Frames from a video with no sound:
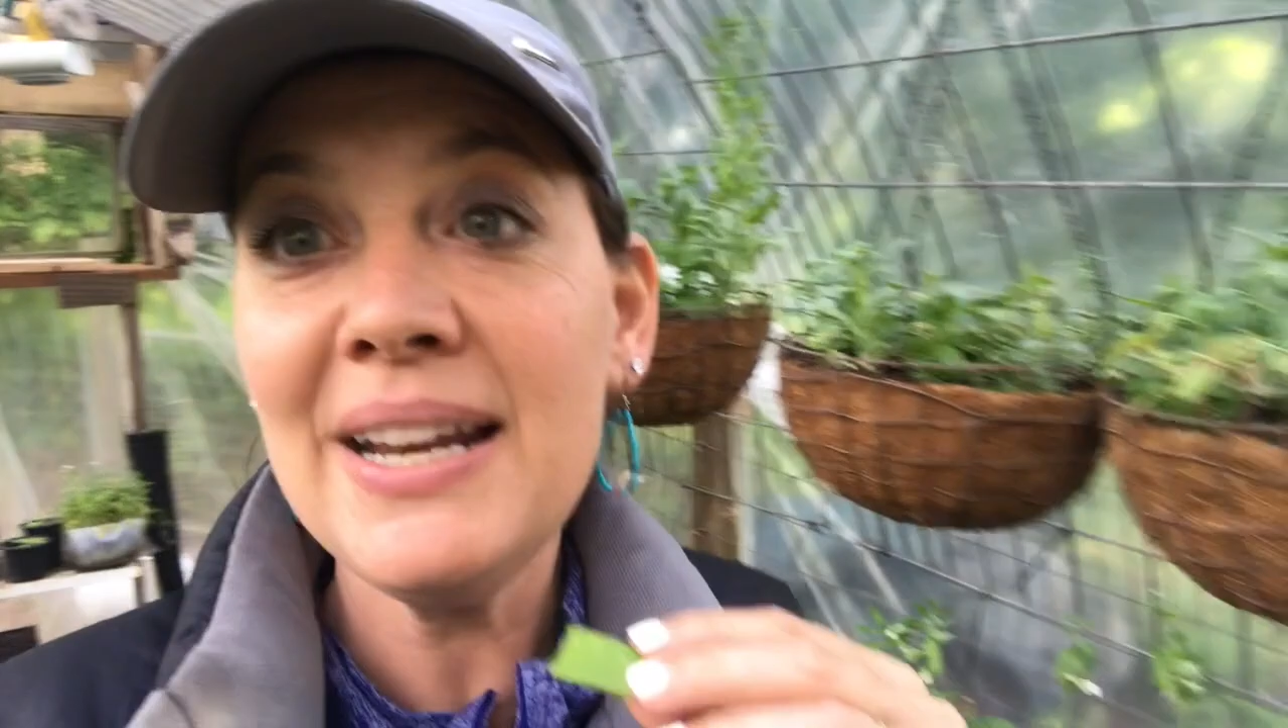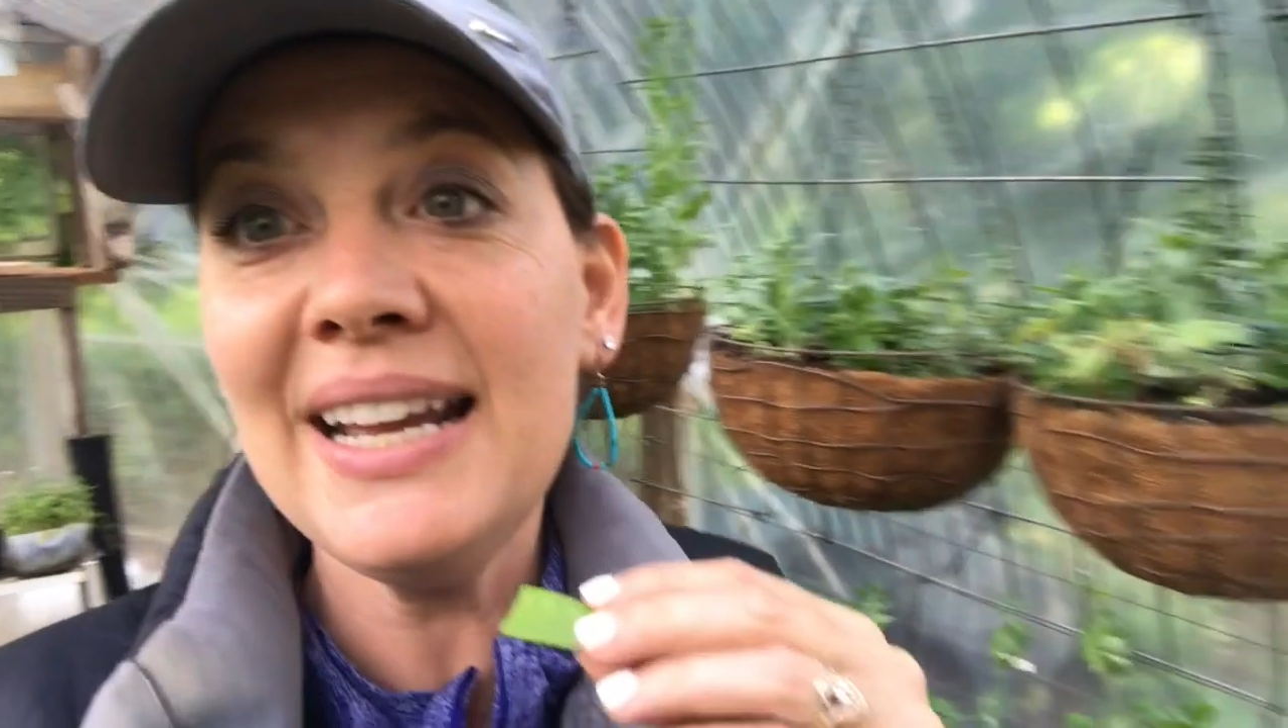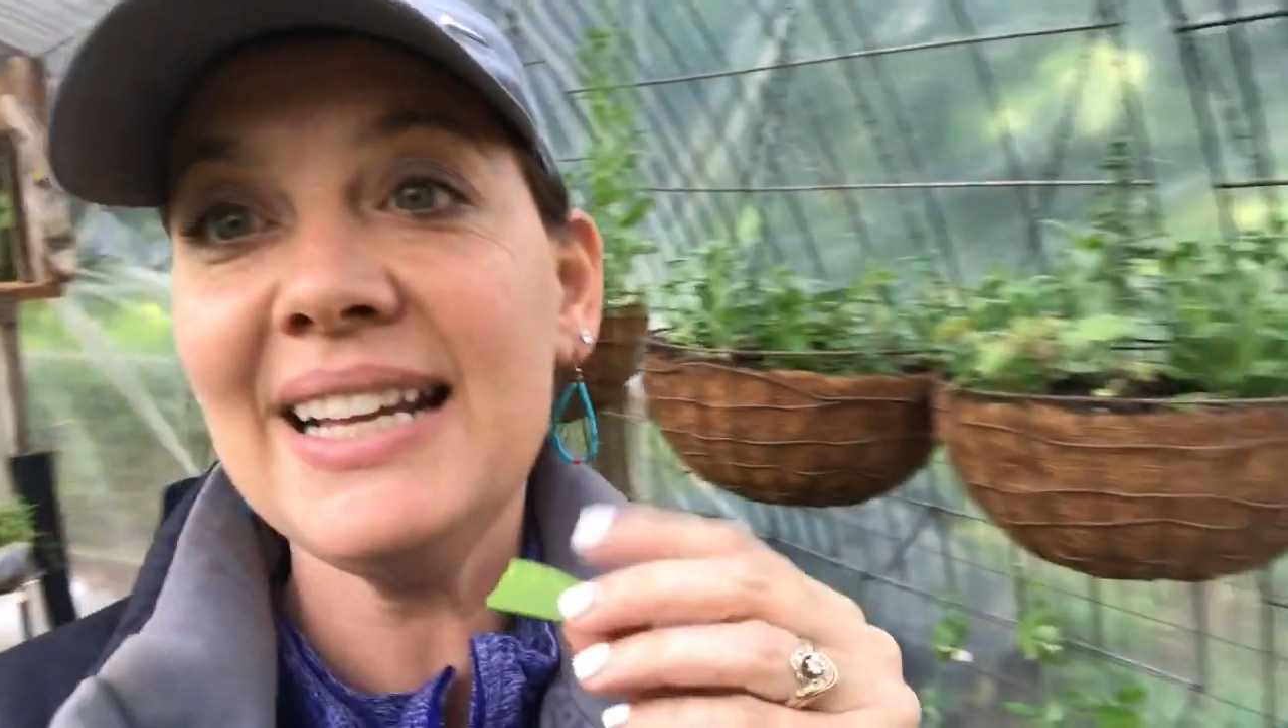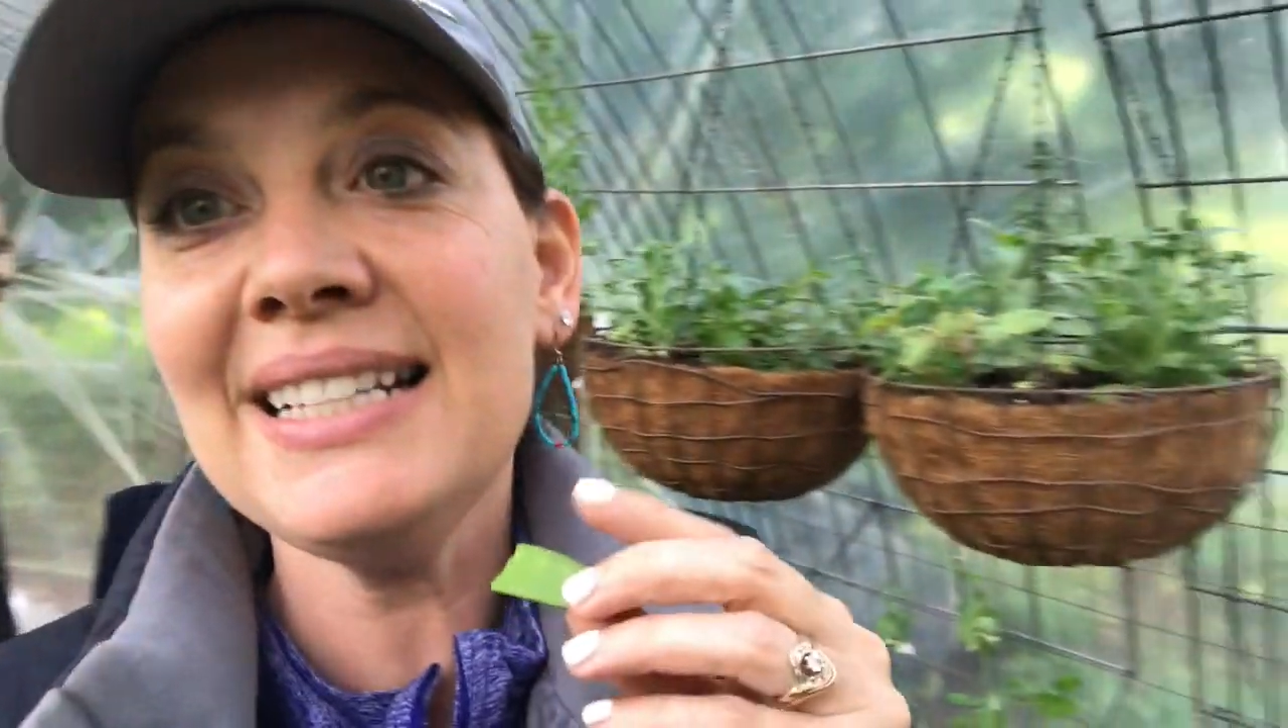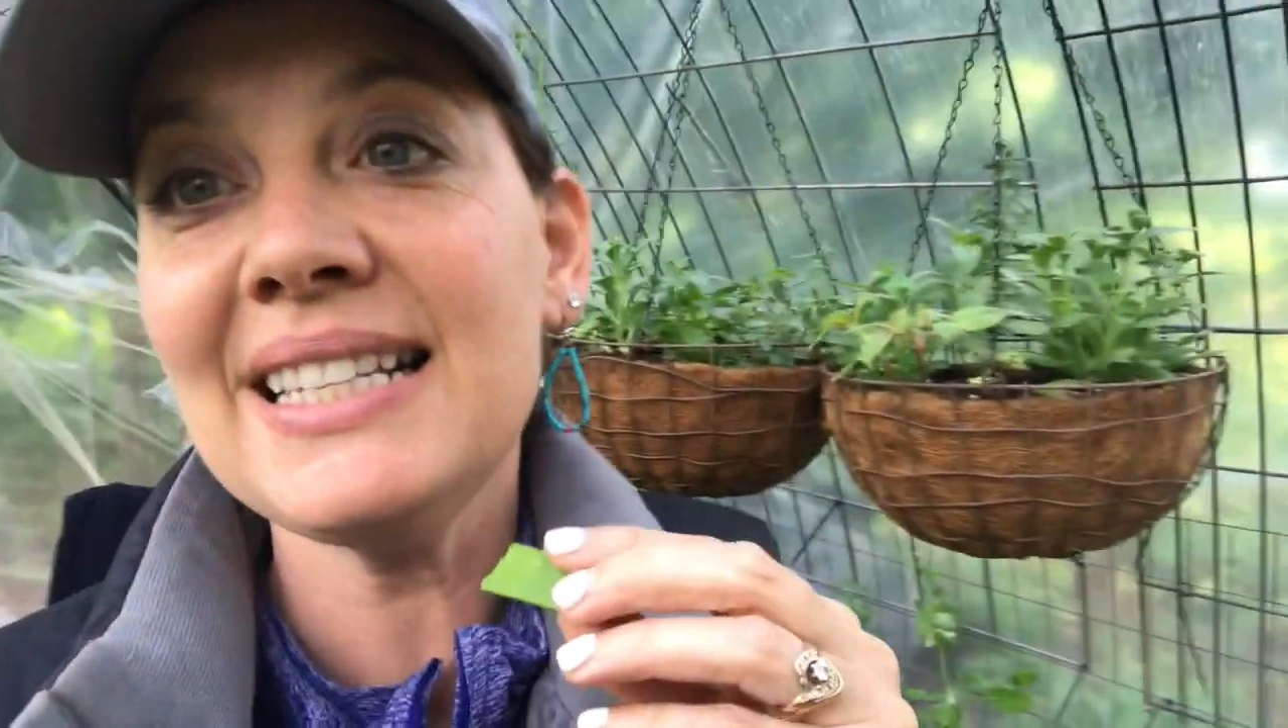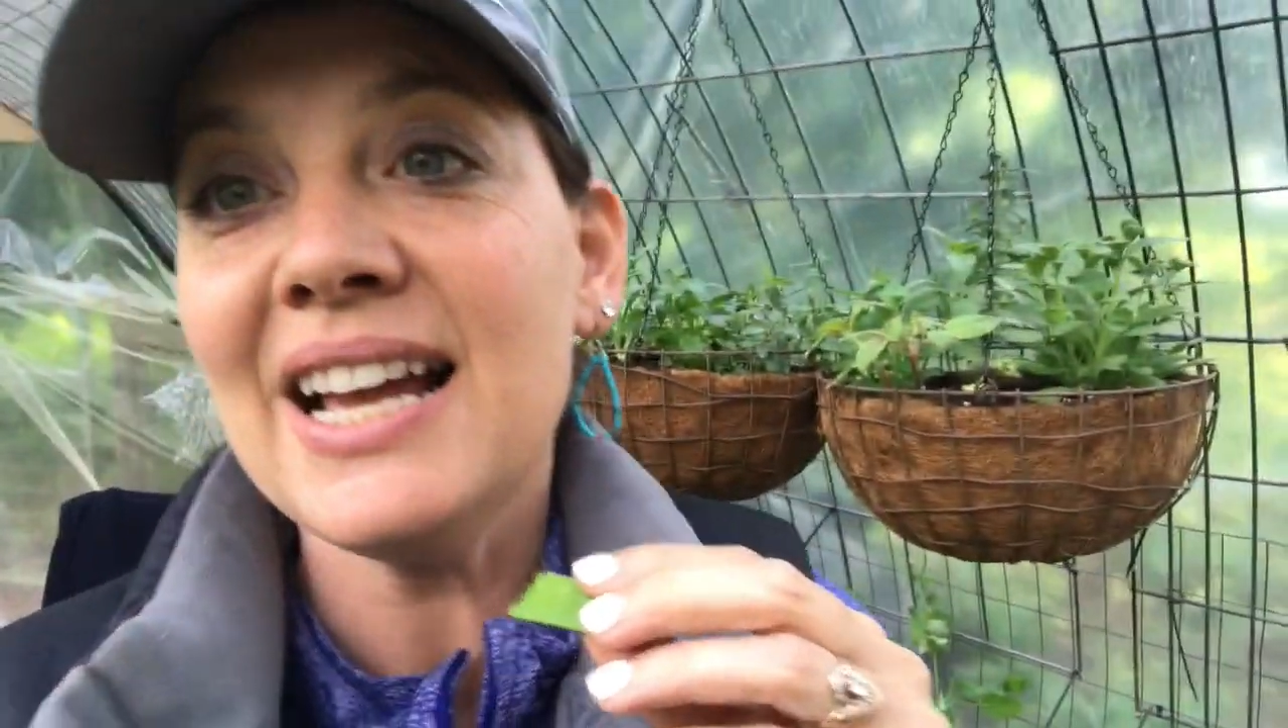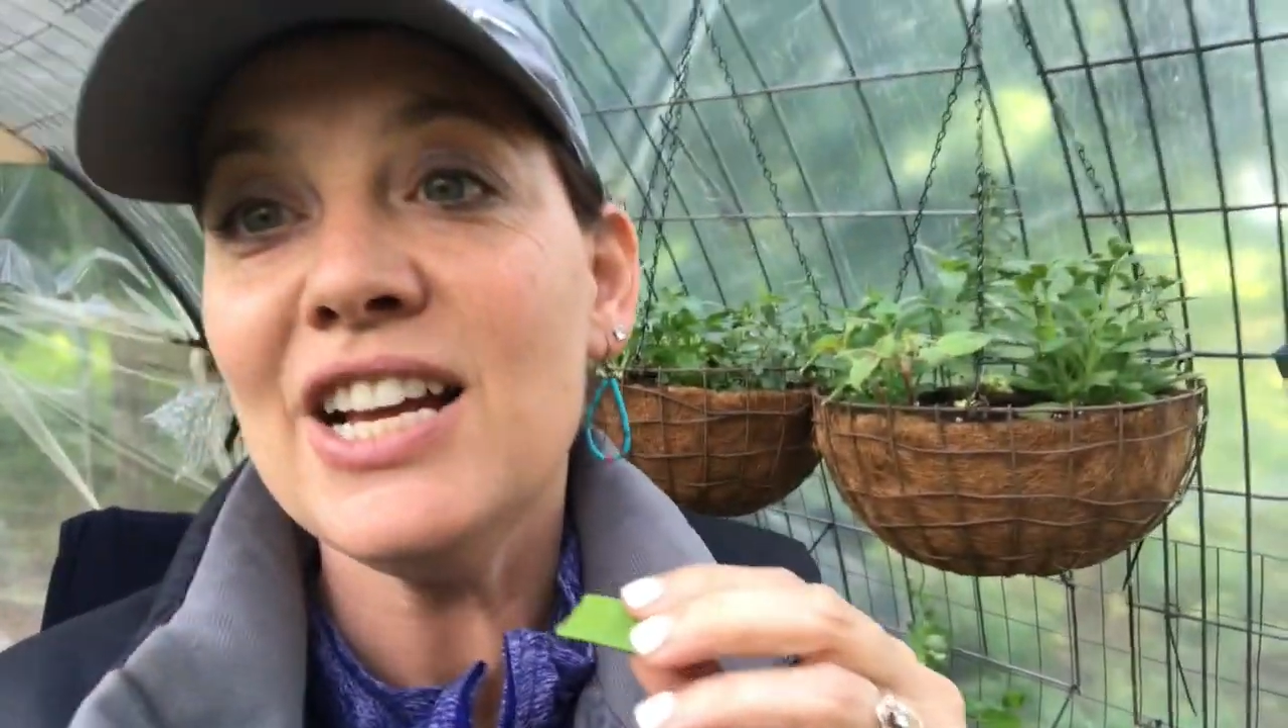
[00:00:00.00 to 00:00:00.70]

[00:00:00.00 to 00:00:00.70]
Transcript: days.